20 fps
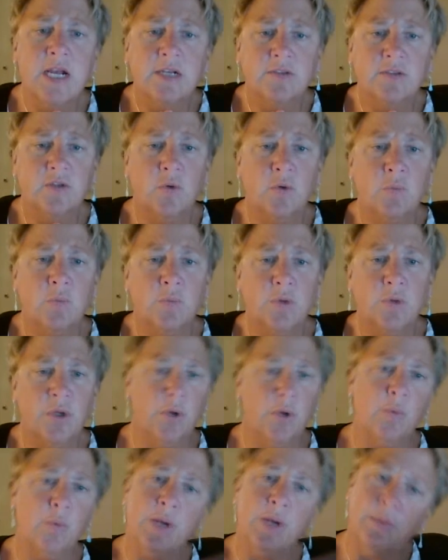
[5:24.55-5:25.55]
So,
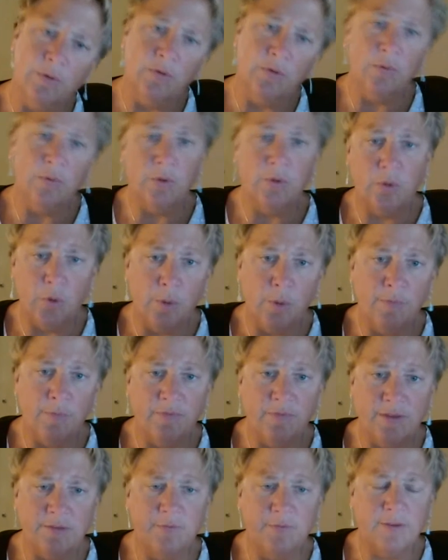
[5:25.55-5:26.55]
what I would do in a normal
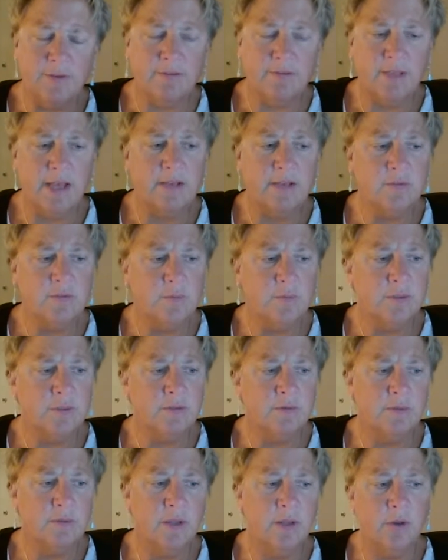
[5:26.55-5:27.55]
face-to-face class
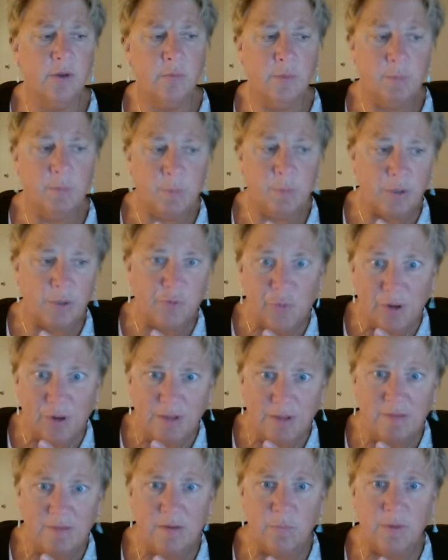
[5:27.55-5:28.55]
was, we'd bring
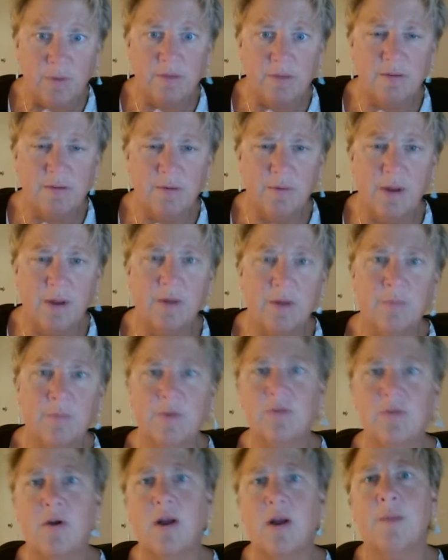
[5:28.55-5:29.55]
treats and we'd sit around and
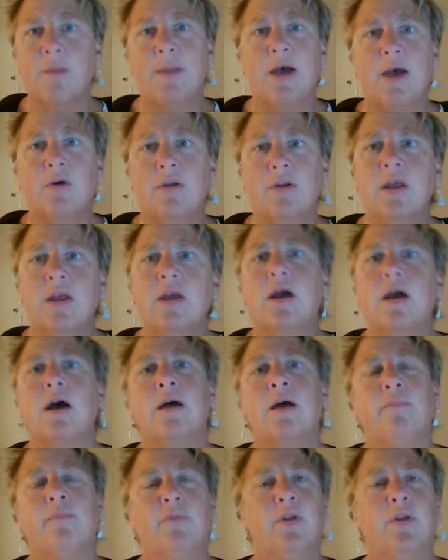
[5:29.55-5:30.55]
we'd talk about,
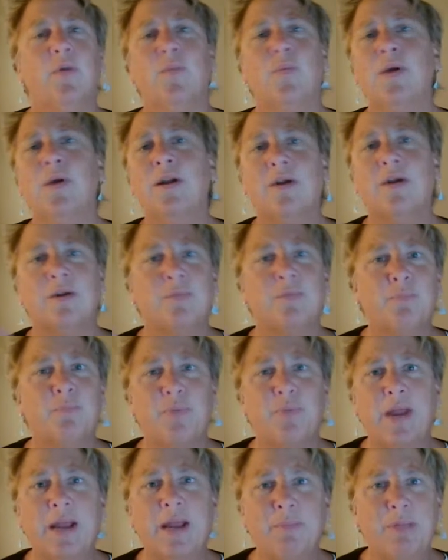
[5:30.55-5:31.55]
what our
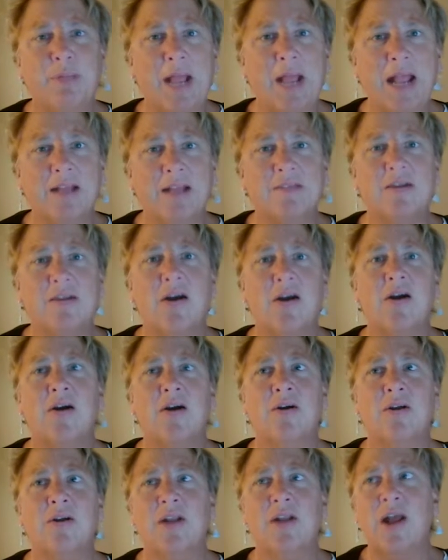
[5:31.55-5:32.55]
break plans
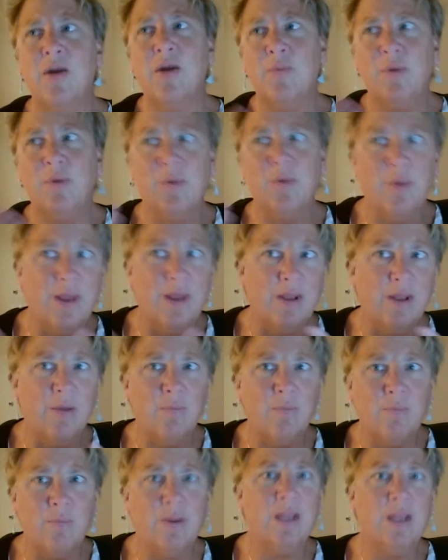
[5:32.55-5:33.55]
are and how we're going to
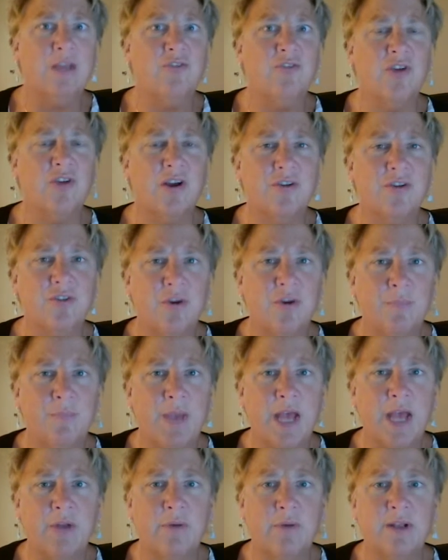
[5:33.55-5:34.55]
recharge our
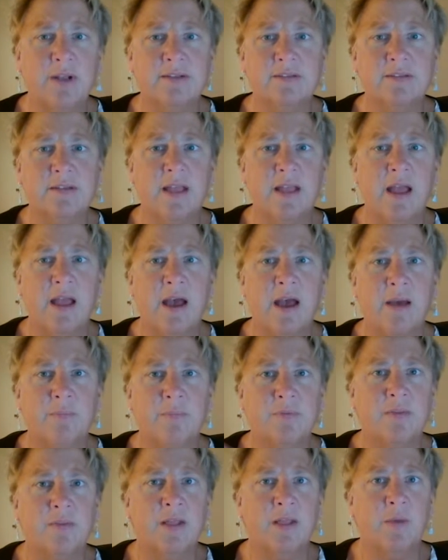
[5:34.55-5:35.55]
batteries
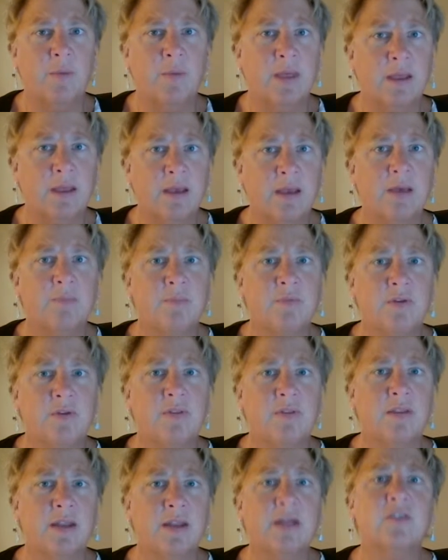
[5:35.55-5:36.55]
so that we can come to
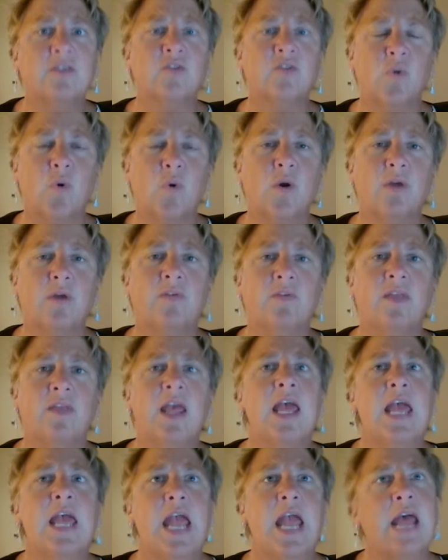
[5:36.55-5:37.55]
the next course,
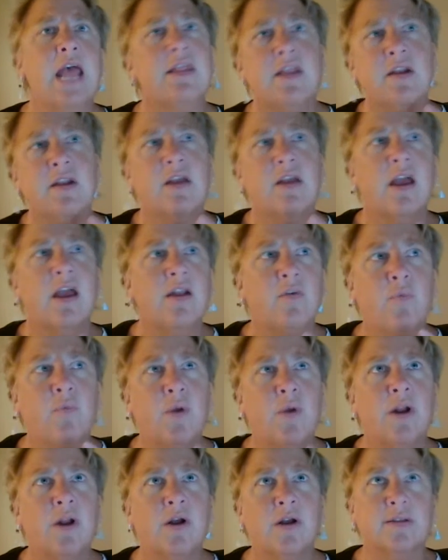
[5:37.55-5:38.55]
and then kind of
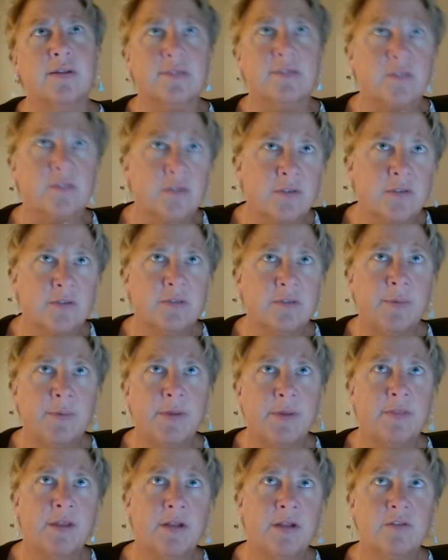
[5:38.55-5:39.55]
what our concerns
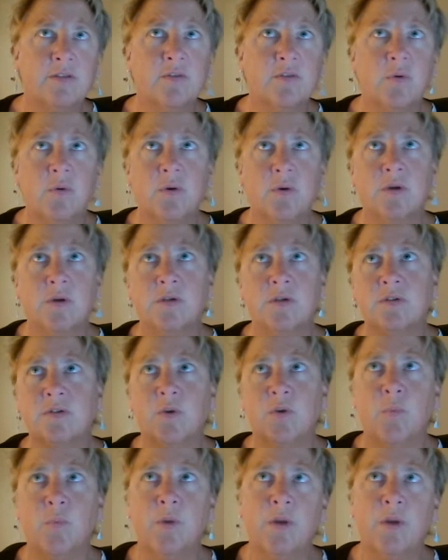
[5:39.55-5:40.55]
about the next course,
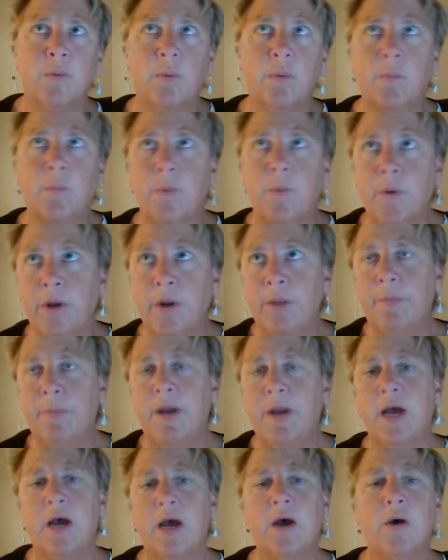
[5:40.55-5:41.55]
or what are we worried
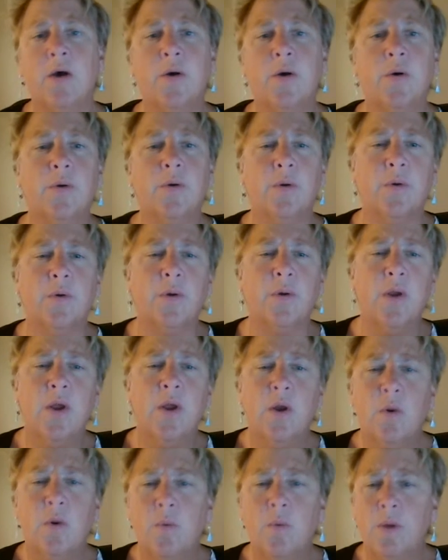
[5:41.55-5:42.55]
about, or
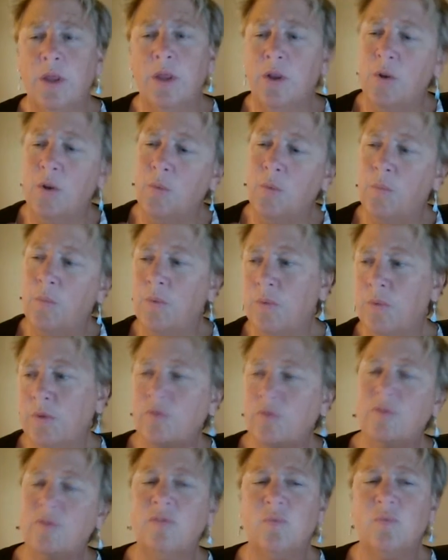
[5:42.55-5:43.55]

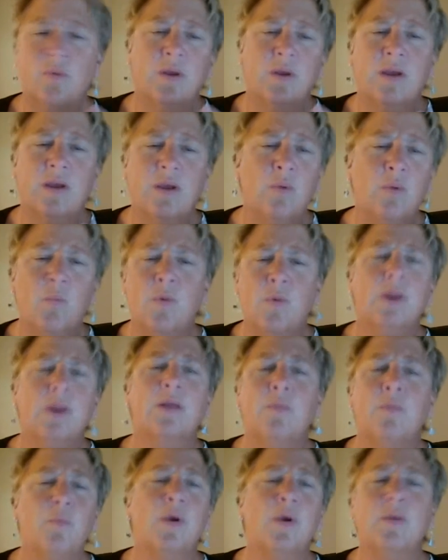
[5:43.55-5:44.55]
just
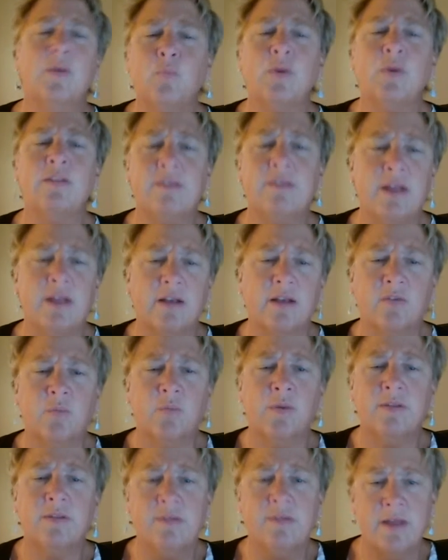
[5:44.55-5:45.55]
what's
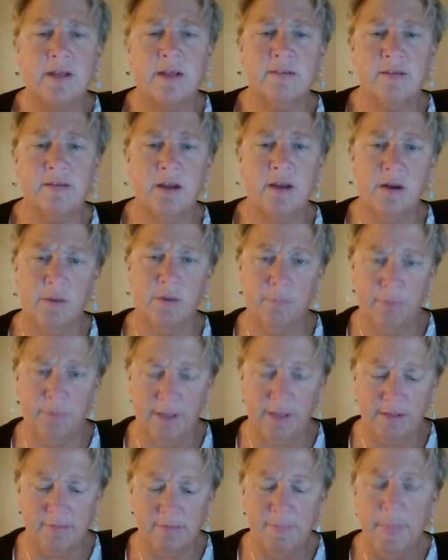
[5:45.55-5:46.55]
next on our
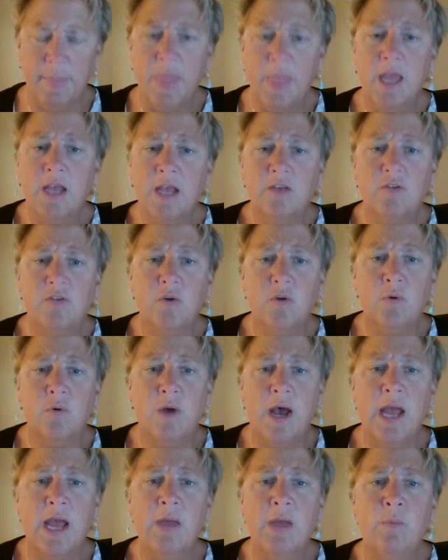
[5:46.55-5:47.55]
plates. So
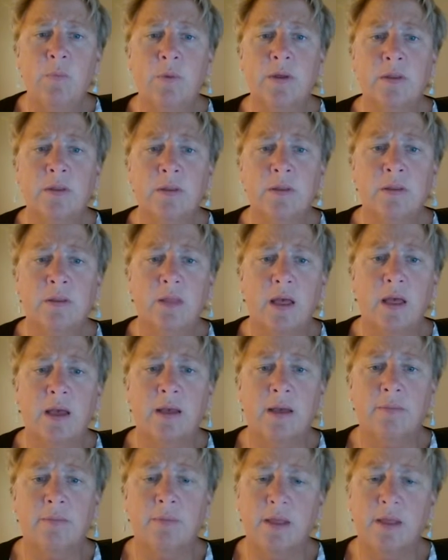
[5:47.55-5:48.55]
I will,
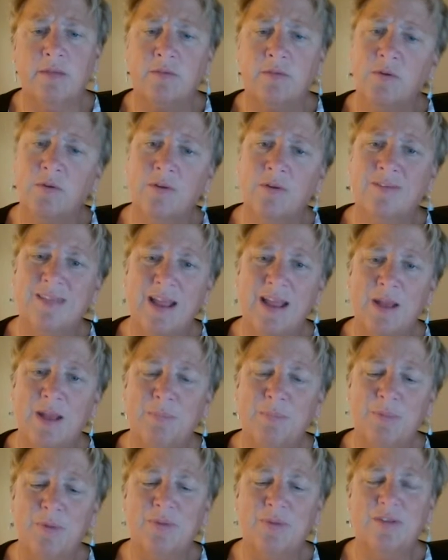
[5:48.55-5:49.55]
as soon as I
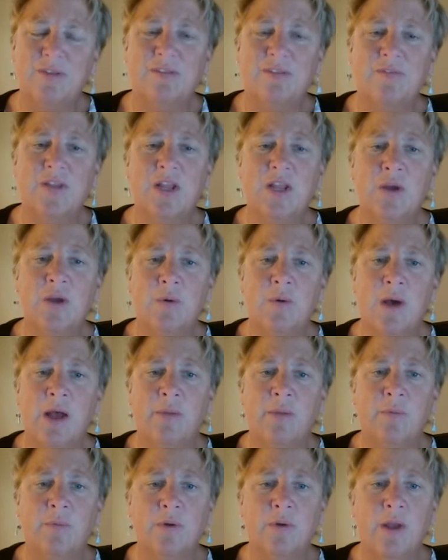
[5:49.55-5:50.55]
upload this video,
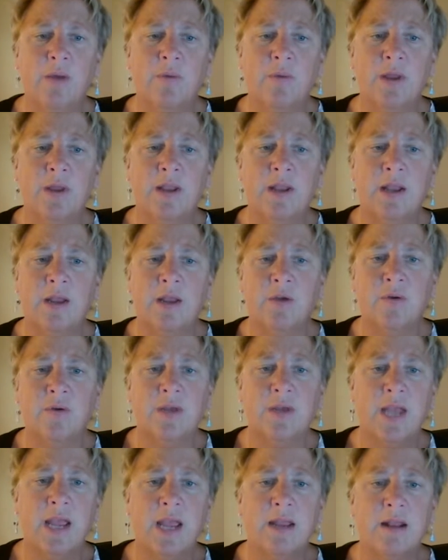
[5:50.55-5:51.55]
I will go in and
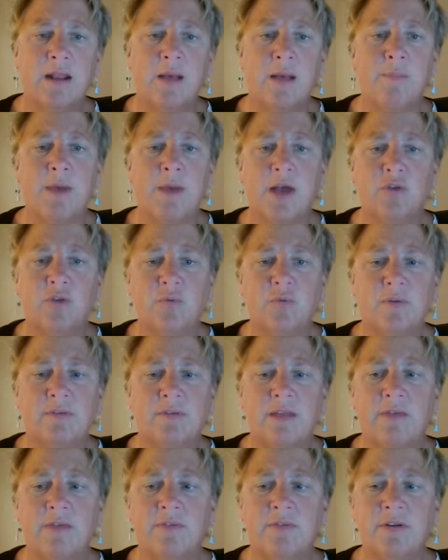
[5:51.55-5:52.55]
create a Module
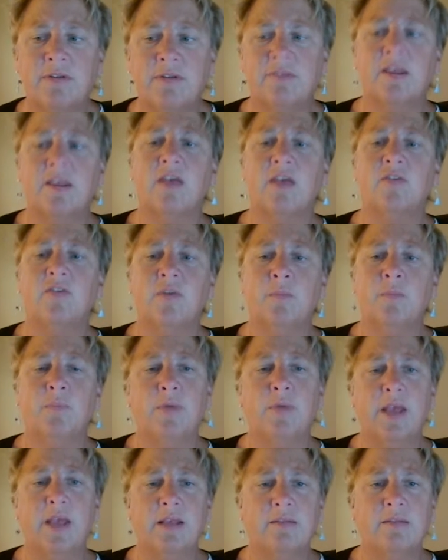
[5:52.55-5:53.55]
7 discussion
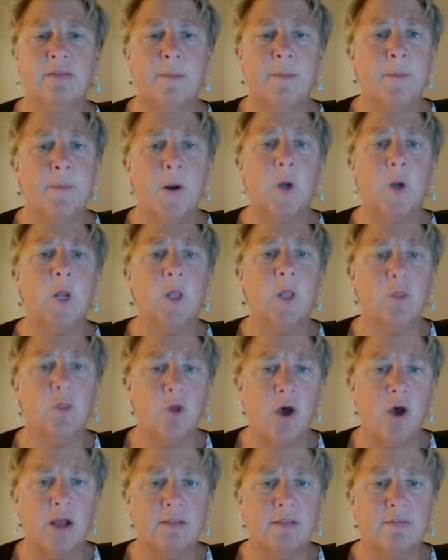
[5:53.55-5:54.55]
place, a parting
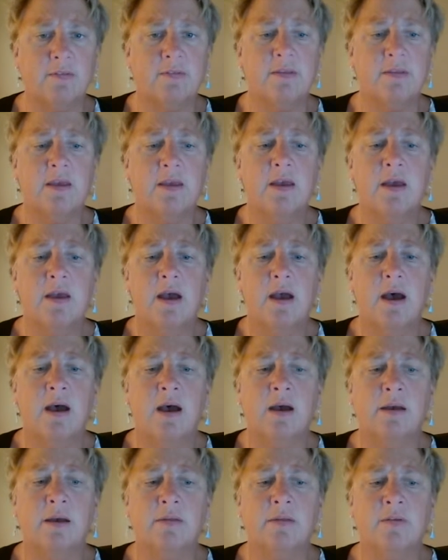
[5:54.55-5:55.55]
thoughts
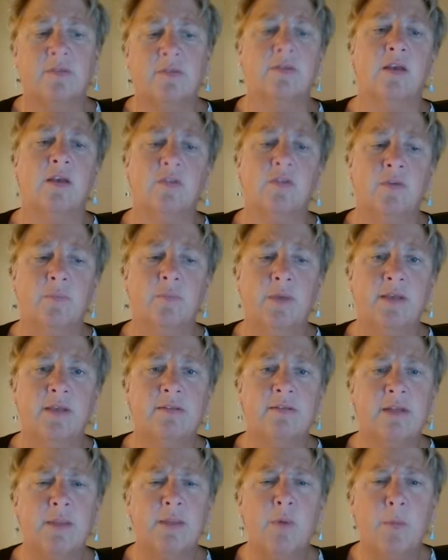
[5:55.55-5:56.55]
discussion
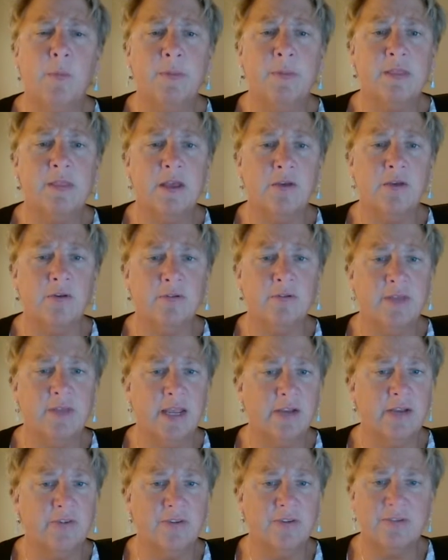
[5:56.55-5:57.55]
place, and I'm hoping that you'll
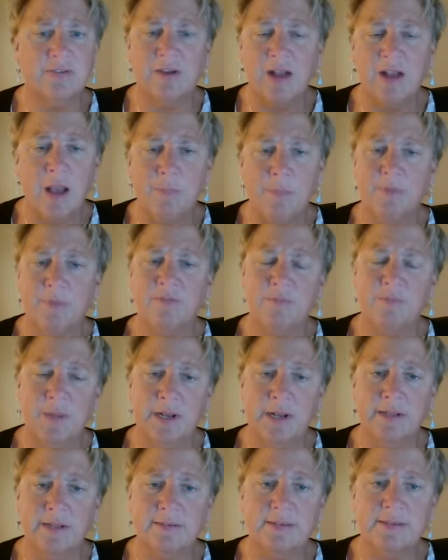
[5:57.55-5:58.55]
take just a couple of
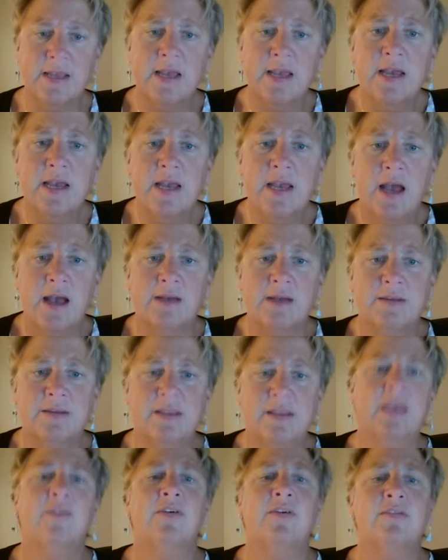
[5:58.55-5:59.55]
minutes
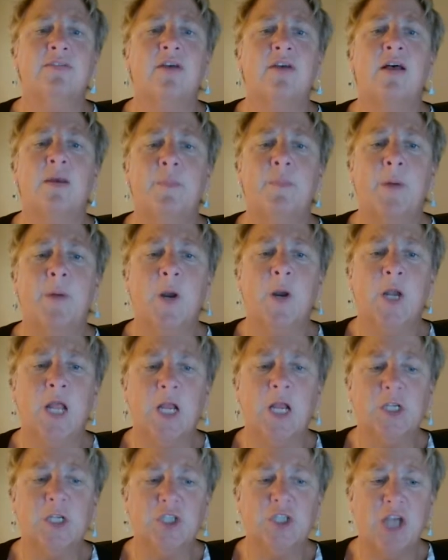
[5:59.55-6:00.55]
to give us all a
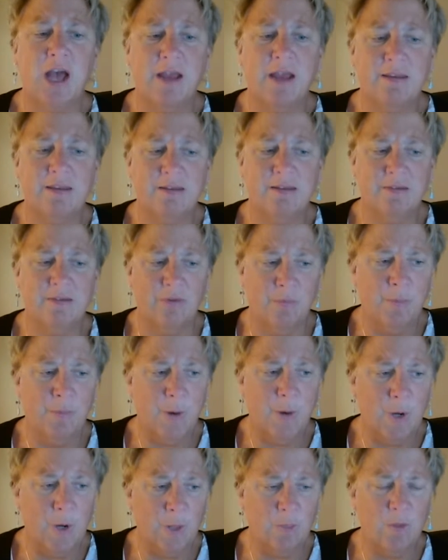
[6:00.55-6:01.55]
parting shot or
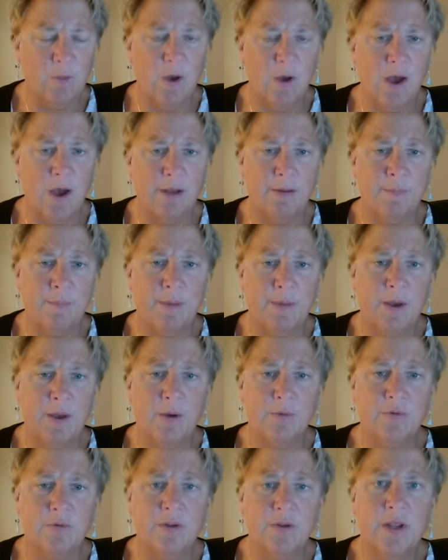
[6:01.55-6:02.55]
parting thought
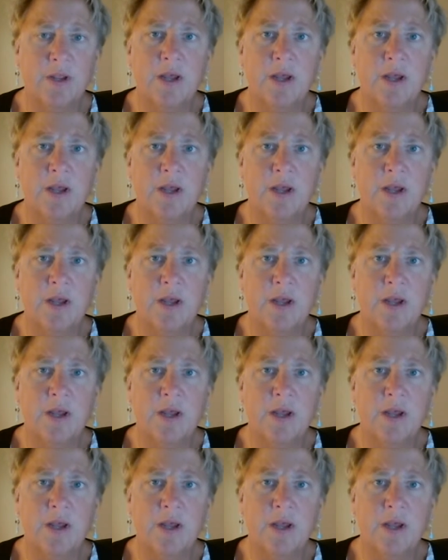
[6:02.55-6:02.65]
about